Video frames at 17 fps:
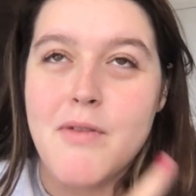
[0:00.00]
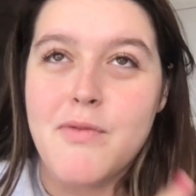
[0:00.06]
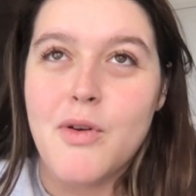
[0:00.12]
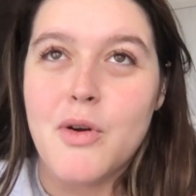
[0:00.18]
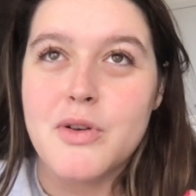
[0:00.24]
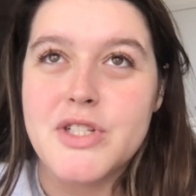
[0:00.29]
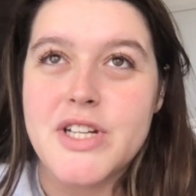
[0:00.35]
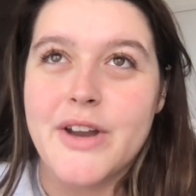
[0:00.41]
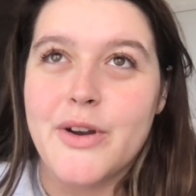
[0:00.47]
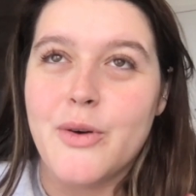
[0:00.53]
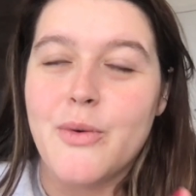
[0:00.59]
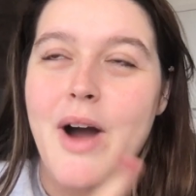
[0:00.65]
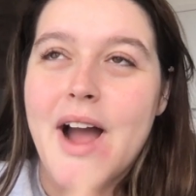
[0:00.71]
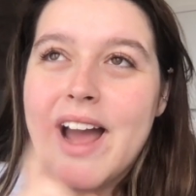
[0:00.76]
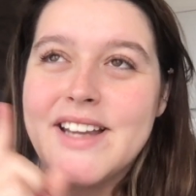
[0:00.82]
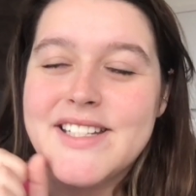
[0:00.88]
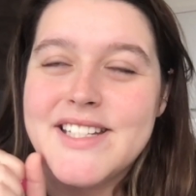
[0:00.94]
vlog channel.
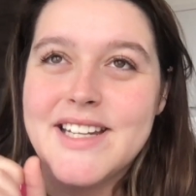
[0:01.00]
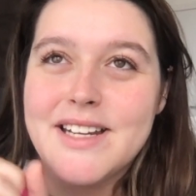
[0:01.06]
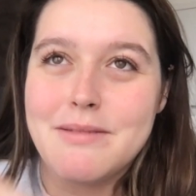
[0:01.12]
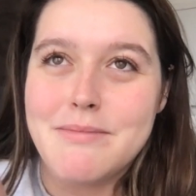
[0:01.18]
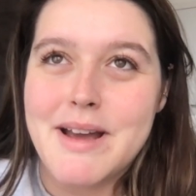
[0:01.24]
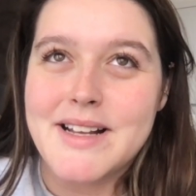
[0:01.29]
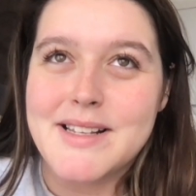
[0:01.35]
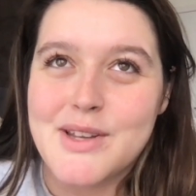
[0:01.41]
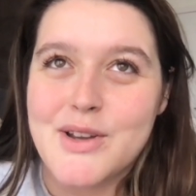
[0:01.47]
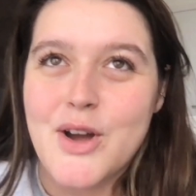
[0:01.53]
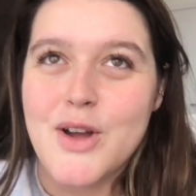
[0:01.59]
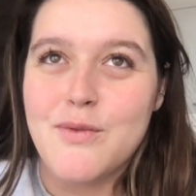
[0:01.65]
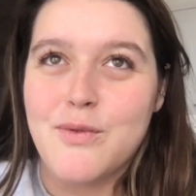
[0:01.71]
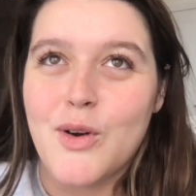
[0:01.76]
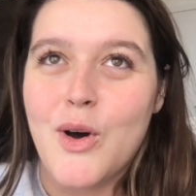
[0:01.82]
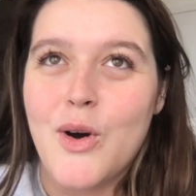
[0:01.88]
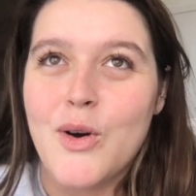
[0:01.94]
I actually did a Mexico
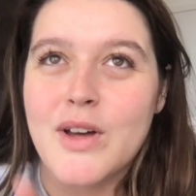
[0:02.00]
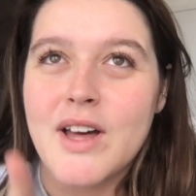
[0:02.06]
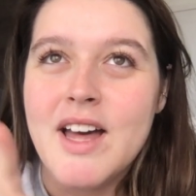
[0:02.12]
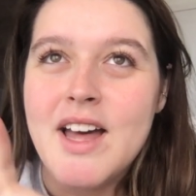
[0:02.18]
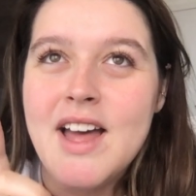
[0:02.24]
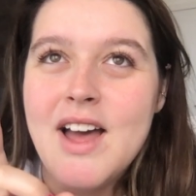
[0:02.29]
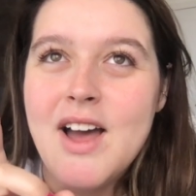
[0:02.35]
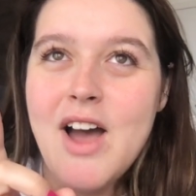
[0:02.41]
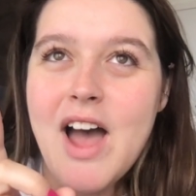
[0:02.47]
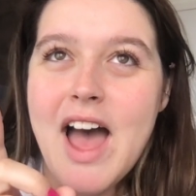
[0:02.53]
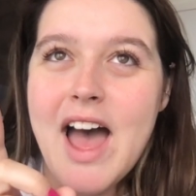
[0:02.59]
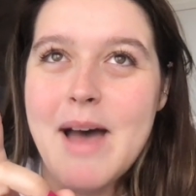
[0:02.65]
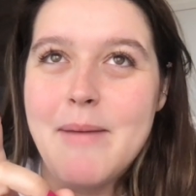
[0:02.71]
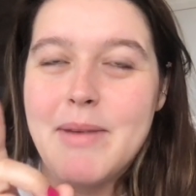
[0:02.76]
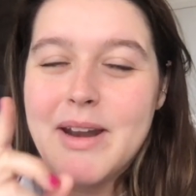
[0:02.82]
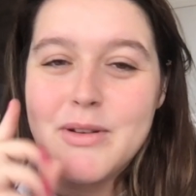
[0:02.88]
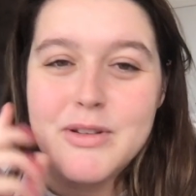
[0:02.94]
vlog,
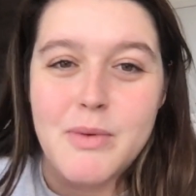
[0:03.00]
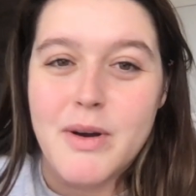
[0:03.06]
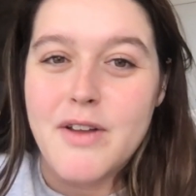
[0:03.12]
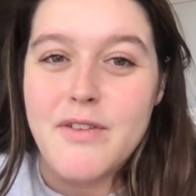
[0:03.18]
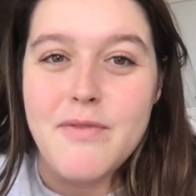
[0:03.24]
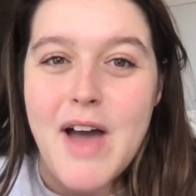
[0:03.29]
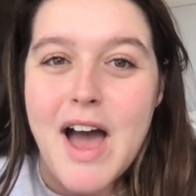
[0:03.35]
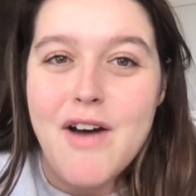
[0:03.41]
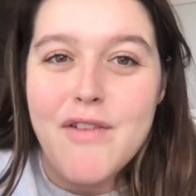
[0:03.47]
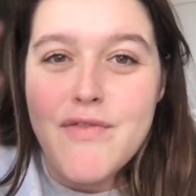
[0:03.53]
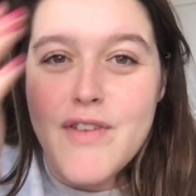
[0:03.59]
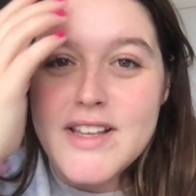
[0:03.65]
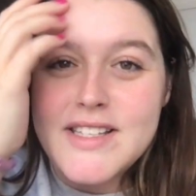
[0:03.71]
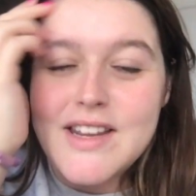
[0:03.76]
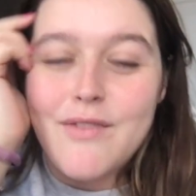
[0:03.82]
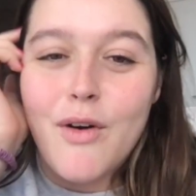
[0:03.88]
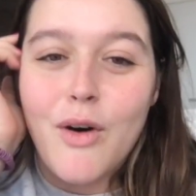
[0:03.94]
um, and it was one of our
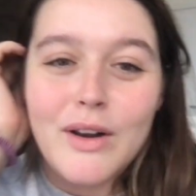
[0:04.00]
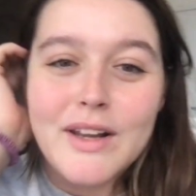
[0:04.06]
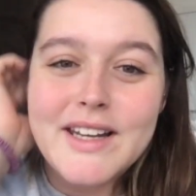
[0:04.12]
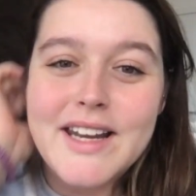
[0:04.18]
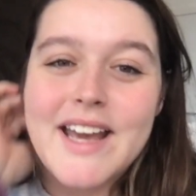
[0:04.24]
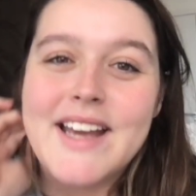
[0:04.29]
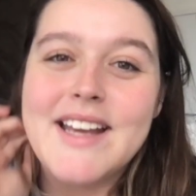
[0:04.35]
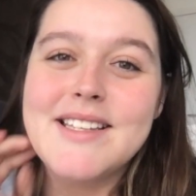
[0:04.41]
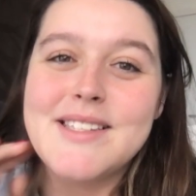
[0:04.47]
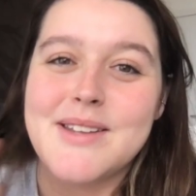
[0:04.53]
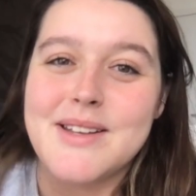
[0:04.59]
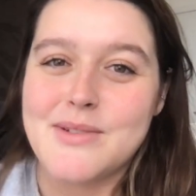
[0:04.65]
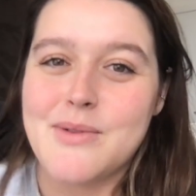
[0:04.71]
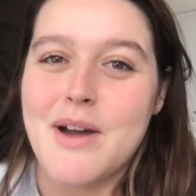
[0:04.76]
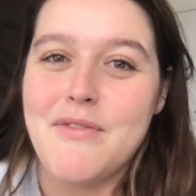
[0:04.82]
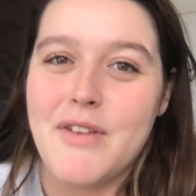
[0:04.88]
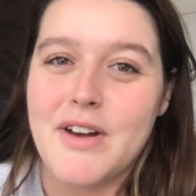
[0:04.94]
first ever holidays. So it's
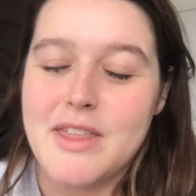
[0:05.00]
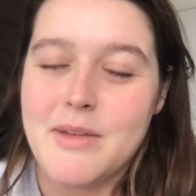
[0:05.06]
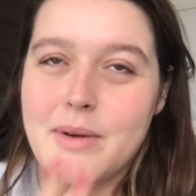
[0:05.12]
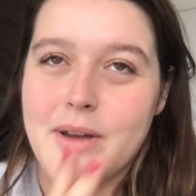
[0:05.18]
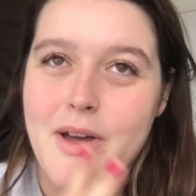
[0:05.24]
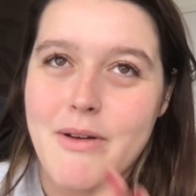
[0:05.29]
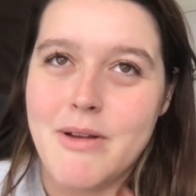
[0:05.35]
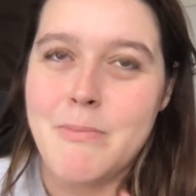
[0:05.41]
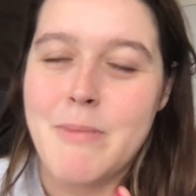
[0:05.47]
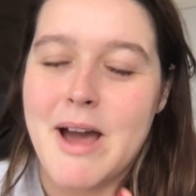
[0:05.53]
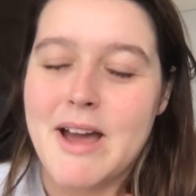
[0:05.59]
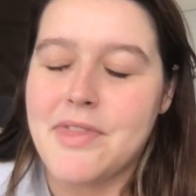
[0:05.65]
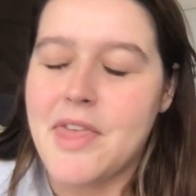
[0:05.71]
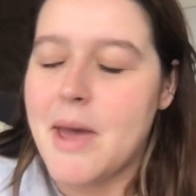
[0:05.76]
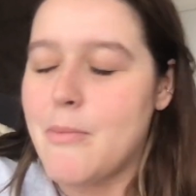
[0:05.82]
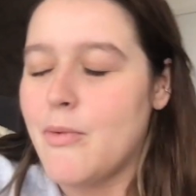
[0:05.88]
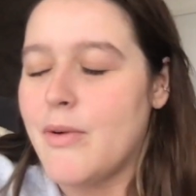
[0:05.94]
quite funny that we're going back
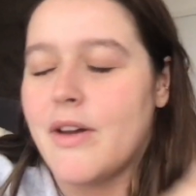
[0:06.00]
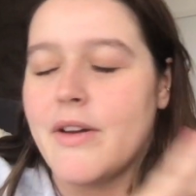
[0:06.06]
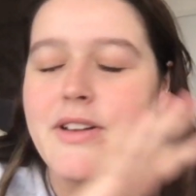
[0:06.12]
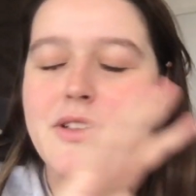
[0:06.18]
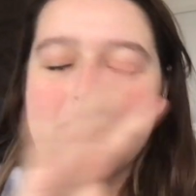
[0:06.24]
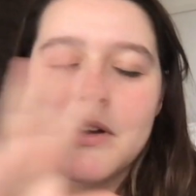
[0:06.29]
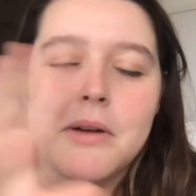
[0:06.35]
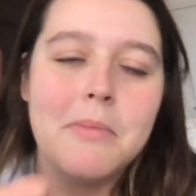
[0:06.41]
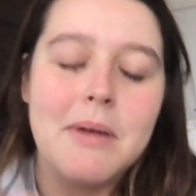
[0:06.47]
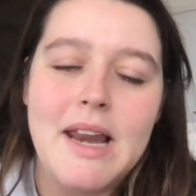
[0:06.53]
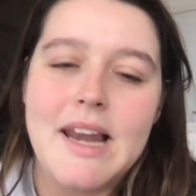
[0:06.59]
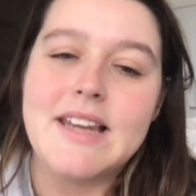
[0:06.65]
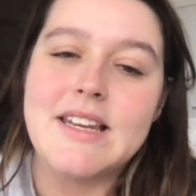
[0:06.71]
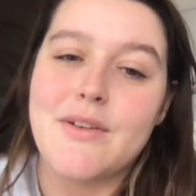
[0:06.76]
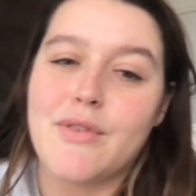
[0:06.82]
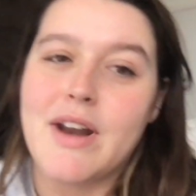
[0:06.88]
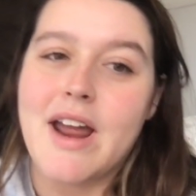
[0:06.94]
there, but we're going to a completely
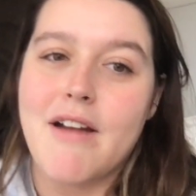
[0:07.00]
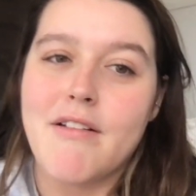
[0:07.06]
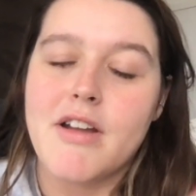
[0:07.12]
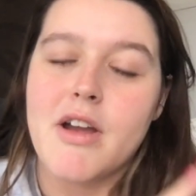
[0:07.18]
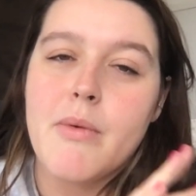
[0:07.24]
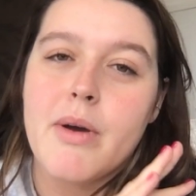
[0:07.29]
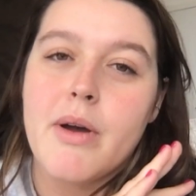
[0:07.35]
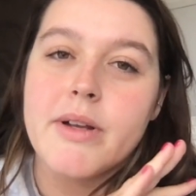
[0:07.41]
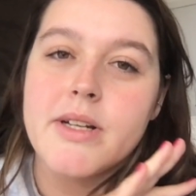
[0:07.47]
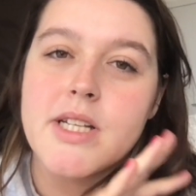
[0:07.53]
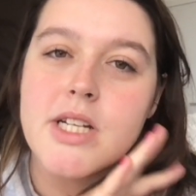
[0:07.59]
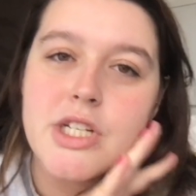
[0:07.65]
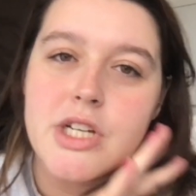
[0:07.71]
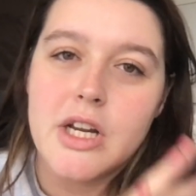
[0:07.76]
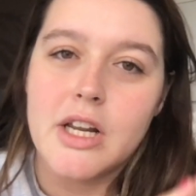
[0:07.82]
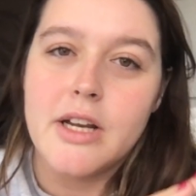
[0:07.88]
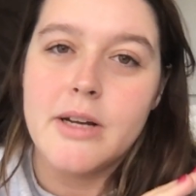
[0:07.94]
different area. We're going to
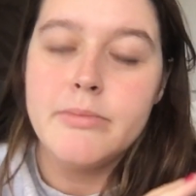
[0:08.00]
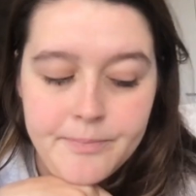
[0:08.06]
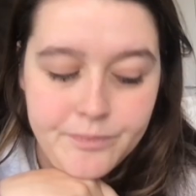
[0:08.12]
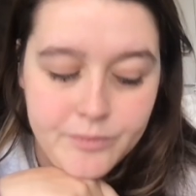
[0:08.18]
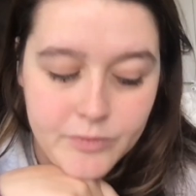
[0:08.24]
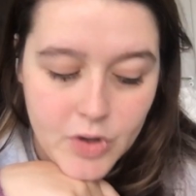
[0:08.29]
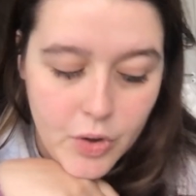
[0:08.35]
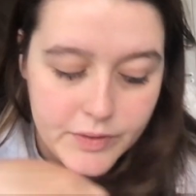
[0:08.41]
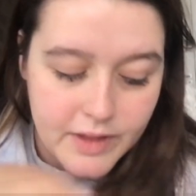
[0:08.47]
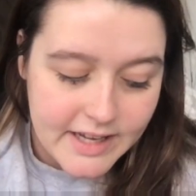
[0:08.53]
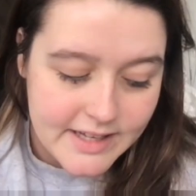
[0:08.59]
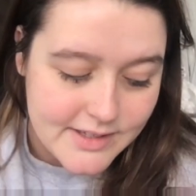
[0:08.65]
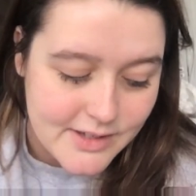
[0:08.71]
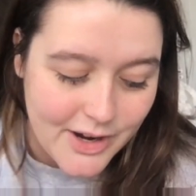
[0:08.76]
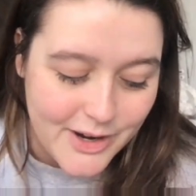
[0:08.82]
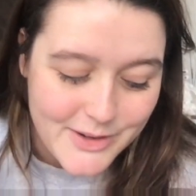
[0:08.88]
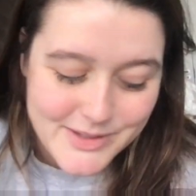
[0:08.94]
Tulum mm, on the
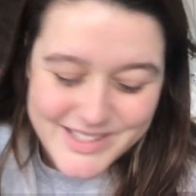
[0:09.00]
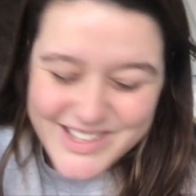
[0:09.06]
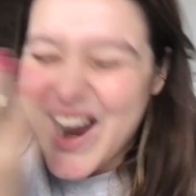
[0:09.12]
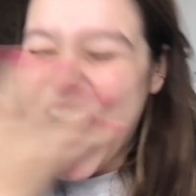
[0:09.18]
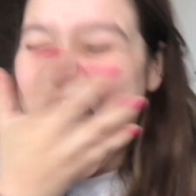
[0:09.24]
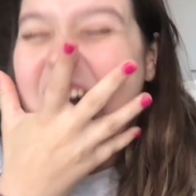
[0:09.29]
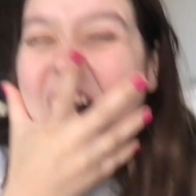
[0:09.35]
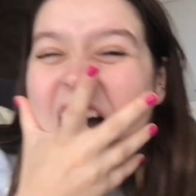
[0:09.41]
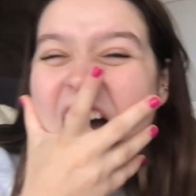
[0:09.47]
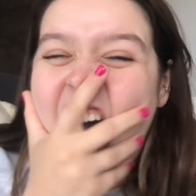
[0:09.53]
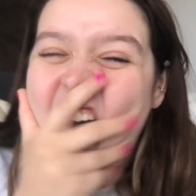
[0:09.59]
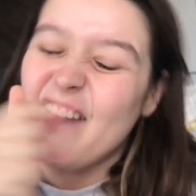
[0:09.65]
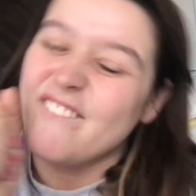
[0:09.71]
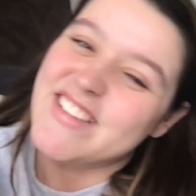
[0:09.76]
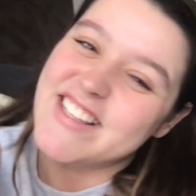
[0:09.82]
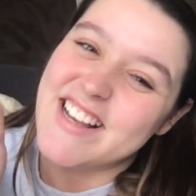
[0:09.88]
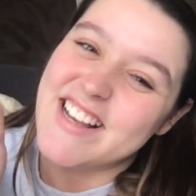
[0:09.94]
East Coast. So ah, I'm so